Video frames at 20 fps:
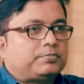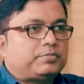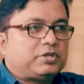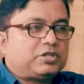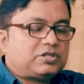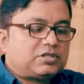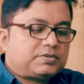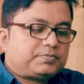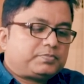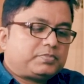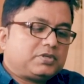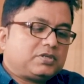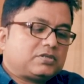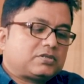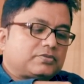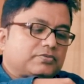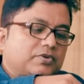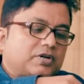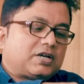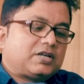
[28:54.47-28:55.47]

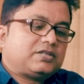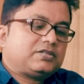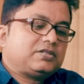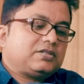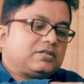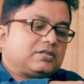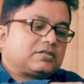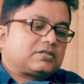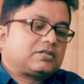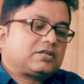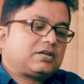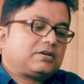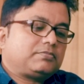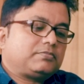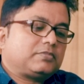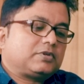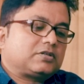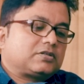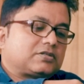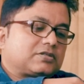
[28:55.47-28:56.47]
BJP's rise in
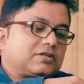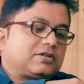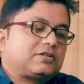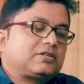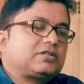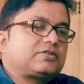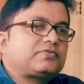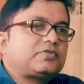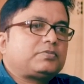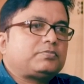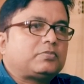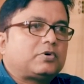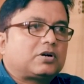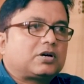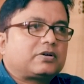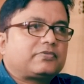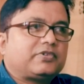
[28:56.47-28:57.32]
Assam started from Barak